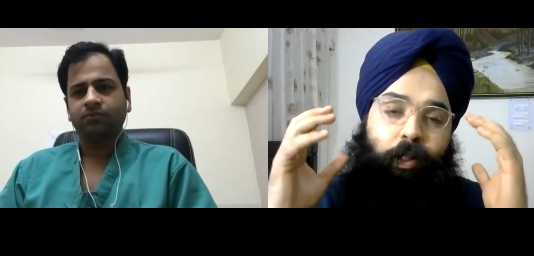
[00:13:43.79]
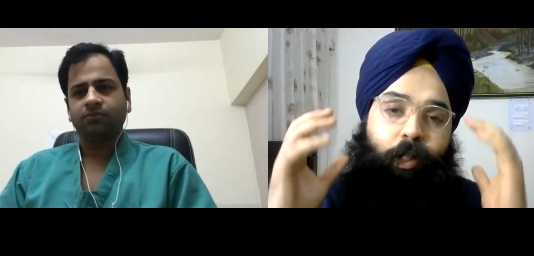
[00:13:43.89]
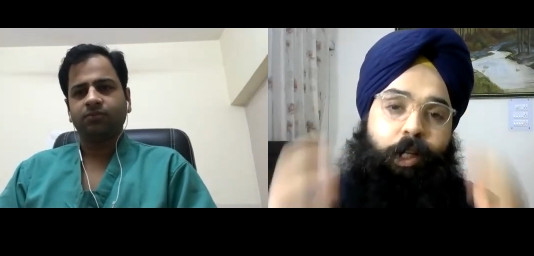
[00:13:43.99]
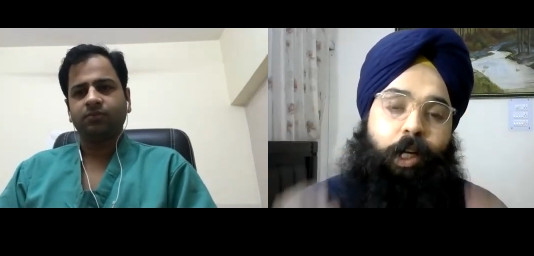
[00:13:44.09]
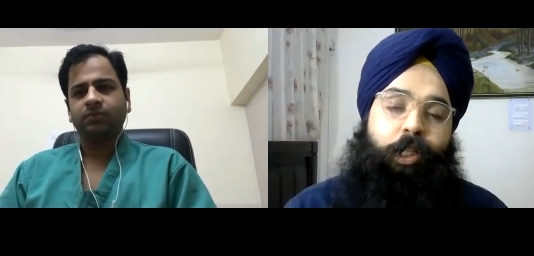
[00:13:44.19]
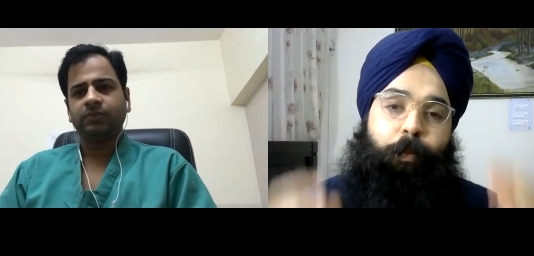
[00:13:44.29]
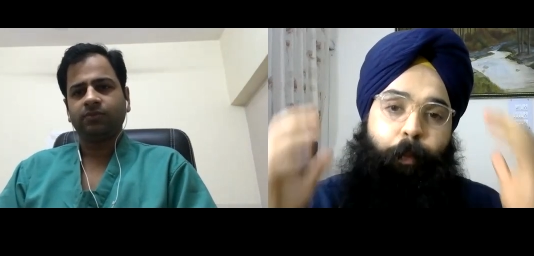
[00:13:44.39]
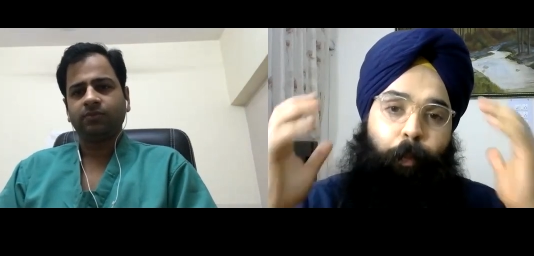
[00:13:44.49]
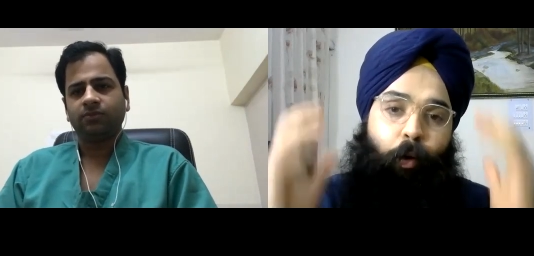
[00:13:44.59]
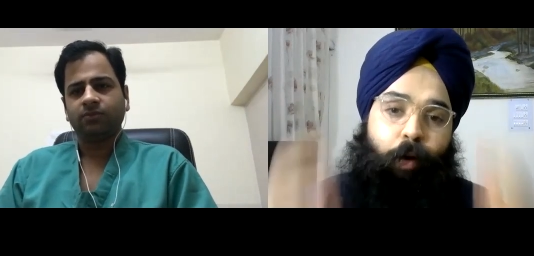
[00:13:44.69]
Speaker 1: suggest
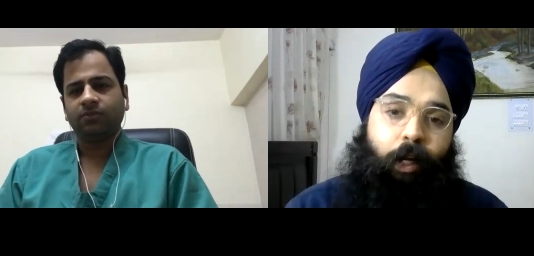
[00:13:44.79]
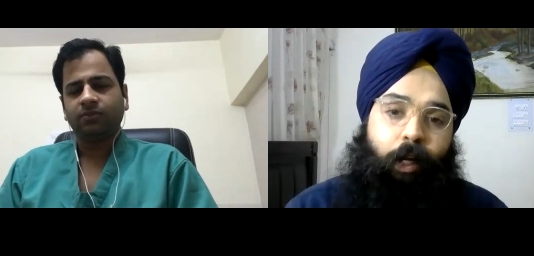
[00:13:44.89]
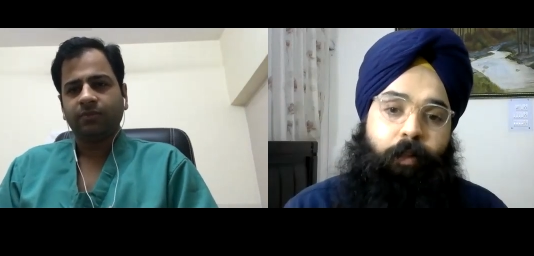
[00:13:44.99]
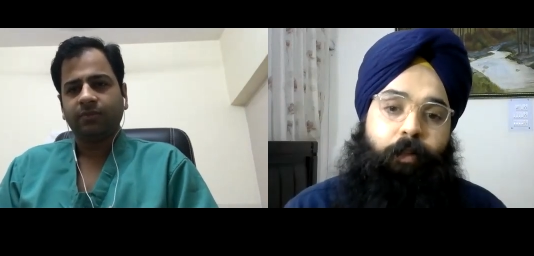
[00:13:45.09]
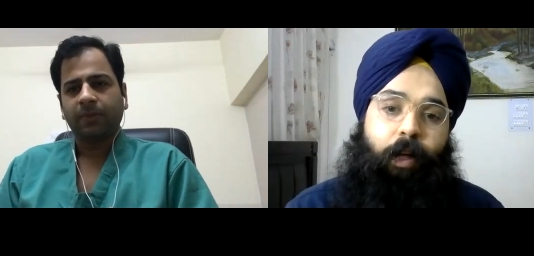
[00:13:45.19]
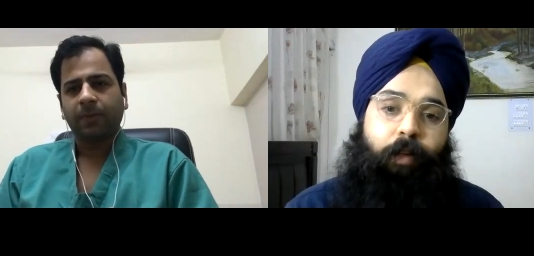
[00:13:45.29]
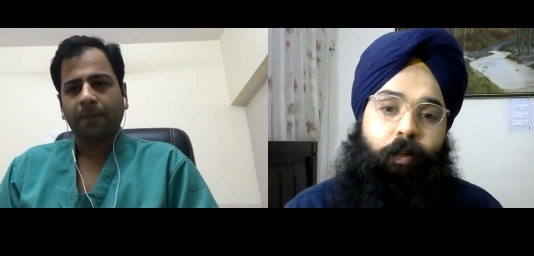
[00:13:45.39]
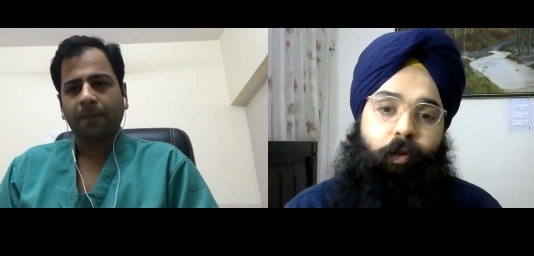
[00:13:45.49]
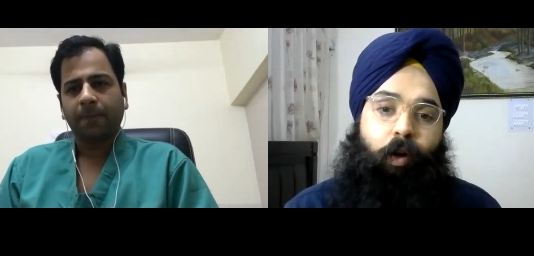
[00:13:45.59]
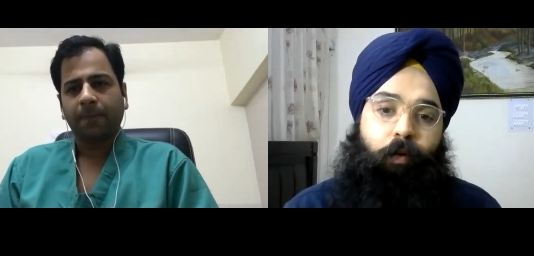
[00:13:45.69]
proning
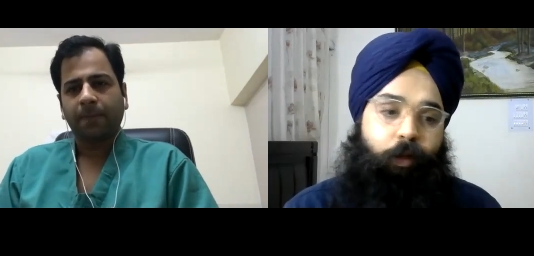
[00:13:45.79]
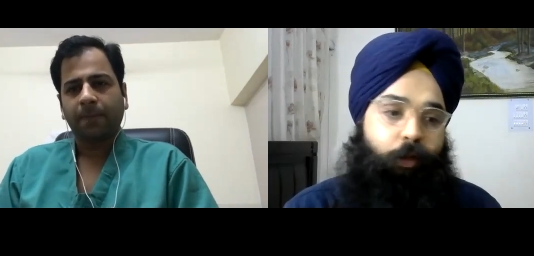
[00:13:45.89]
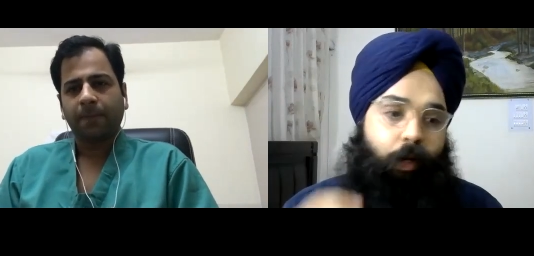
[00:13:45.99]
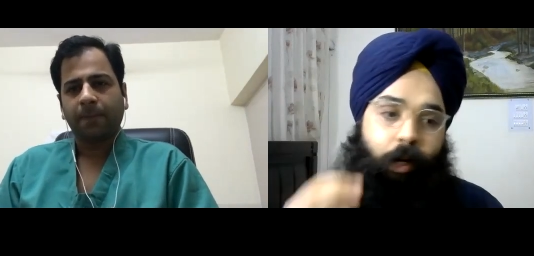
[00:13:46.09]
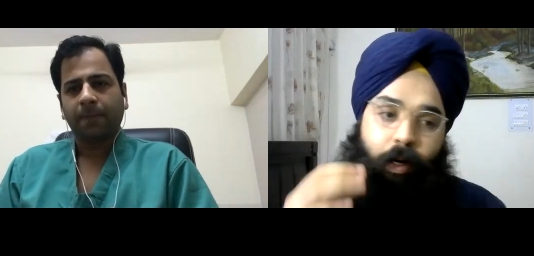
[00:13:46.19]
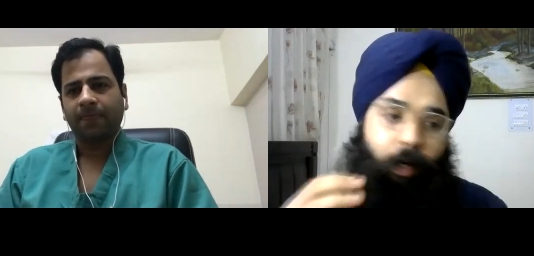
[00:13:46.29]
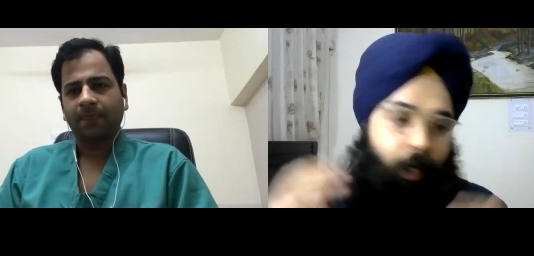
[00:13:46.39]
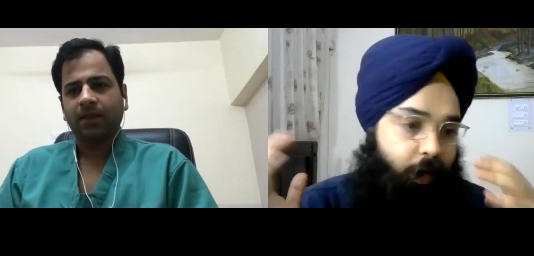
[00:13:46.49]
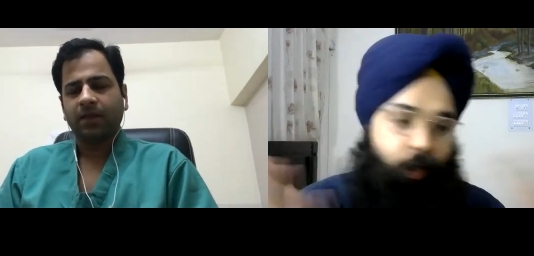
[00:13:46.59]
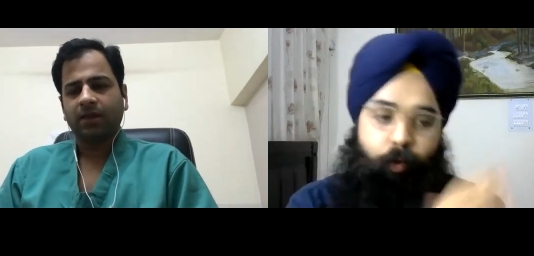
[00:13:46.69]
exercises or we should directly
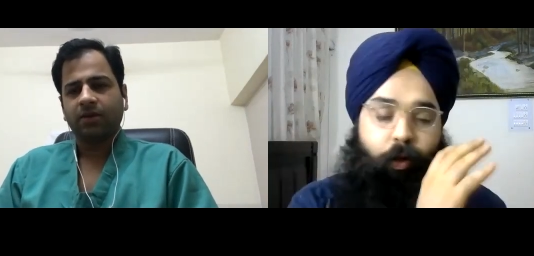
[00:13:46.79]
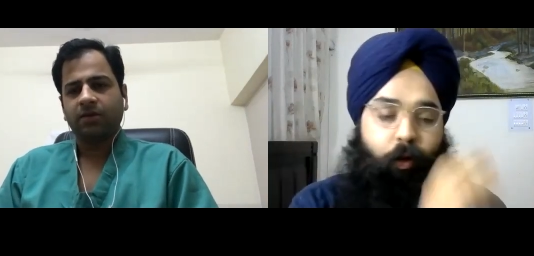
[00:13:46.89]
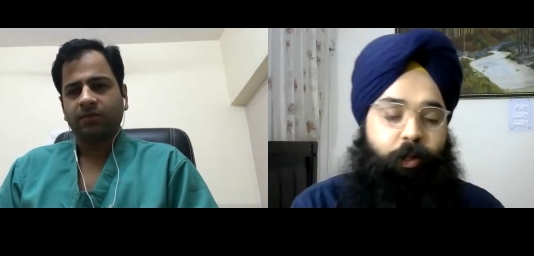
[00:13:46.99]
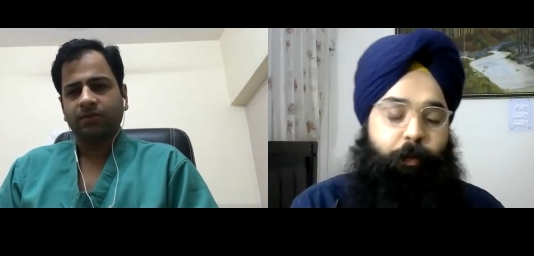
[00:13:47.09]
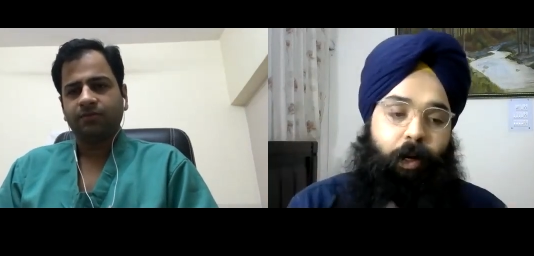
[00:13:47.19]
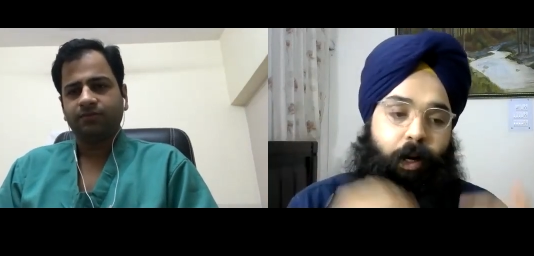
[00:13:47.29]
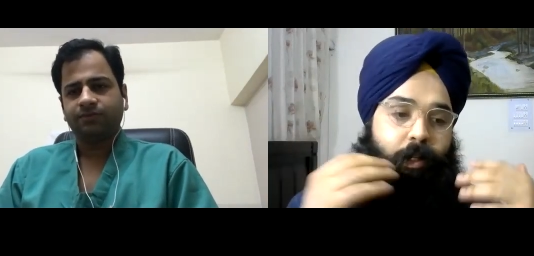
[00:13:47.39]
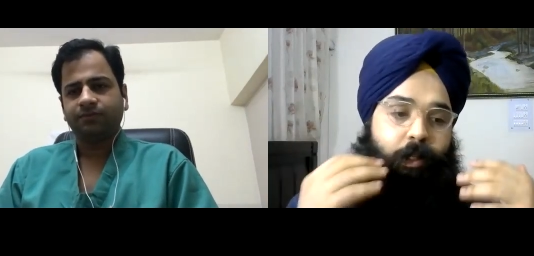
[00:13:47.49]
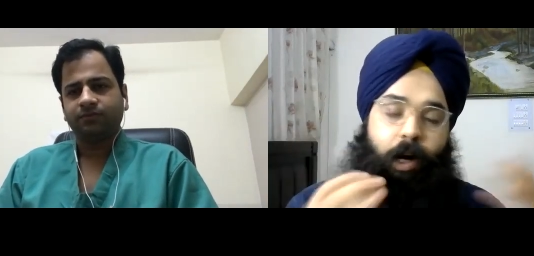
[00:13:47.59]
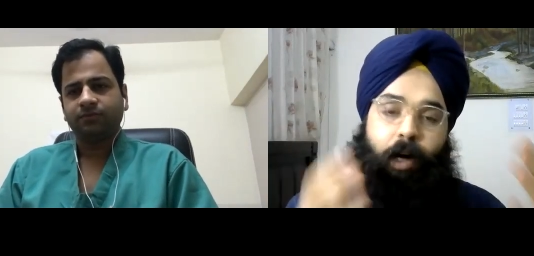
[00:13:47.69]
rush to the hospital
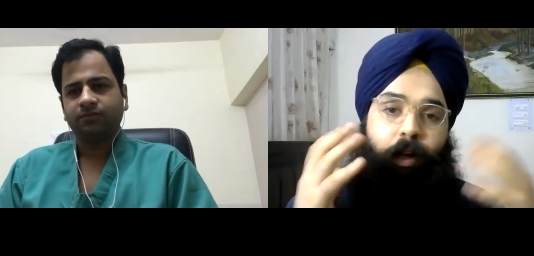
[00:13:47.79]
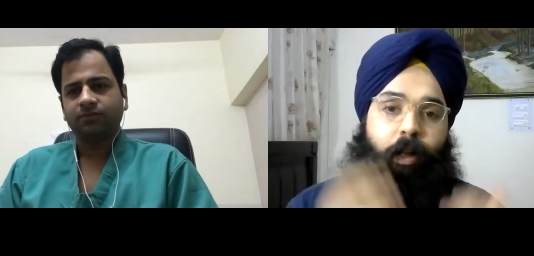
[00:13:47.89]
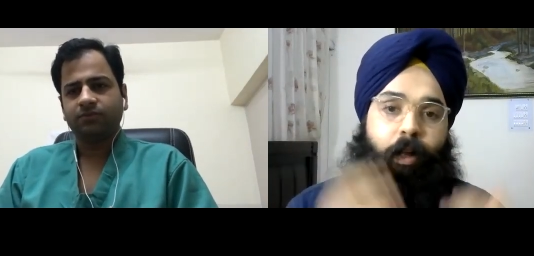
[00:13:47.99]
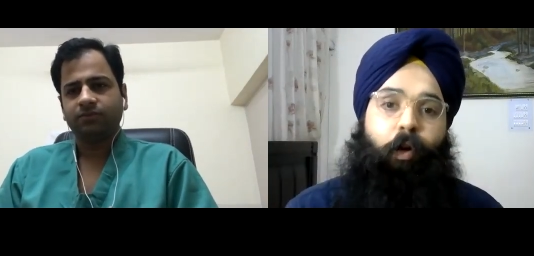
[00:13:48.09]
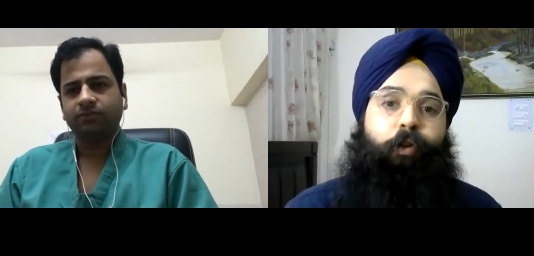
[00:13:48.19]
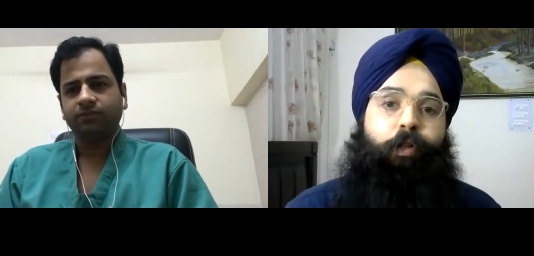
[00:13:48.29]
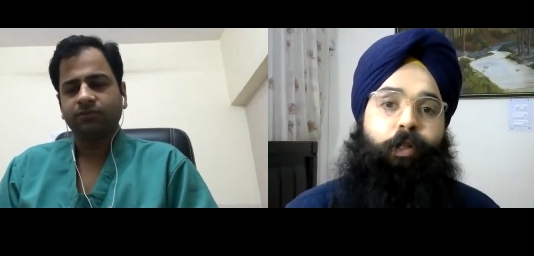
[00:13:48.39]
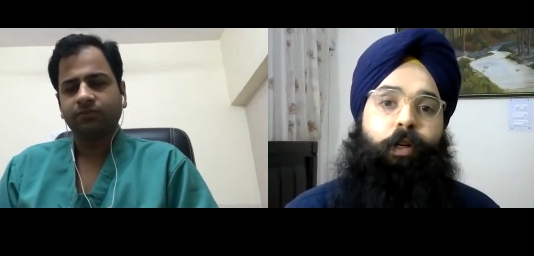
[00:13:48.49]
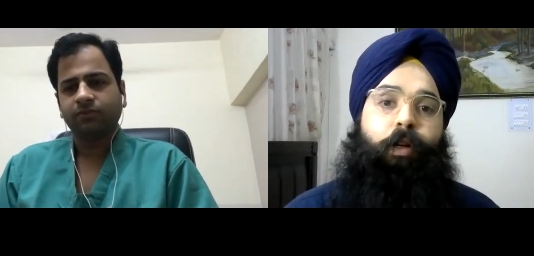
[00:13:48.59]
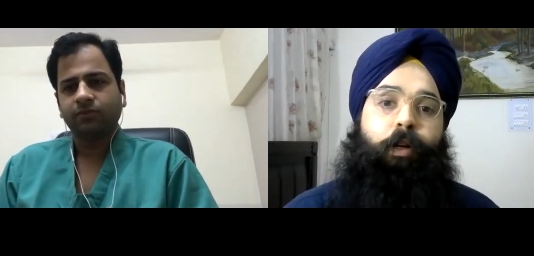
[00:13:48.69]
and start the oxygen